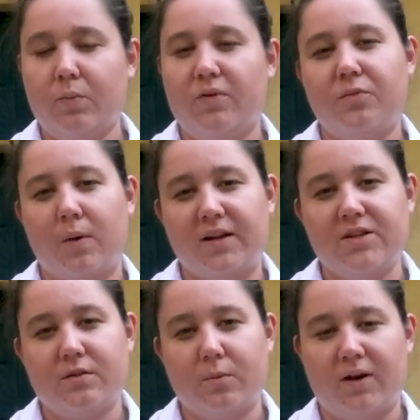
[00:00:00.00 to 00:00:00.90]
with
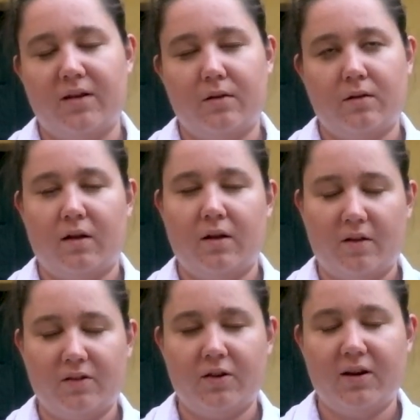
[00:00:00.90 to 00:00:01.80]
one
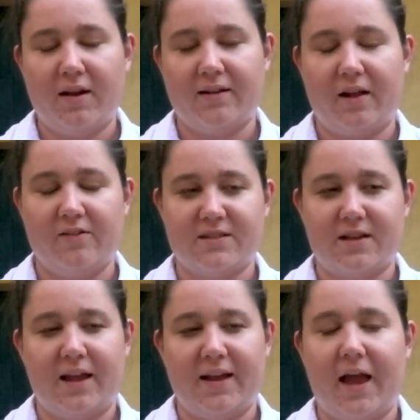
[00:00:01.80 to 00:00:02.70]
another, and also
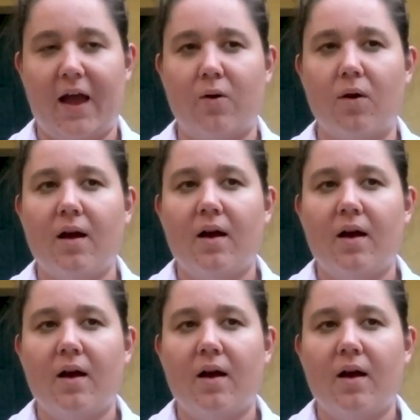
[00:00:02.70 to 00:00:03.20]
like how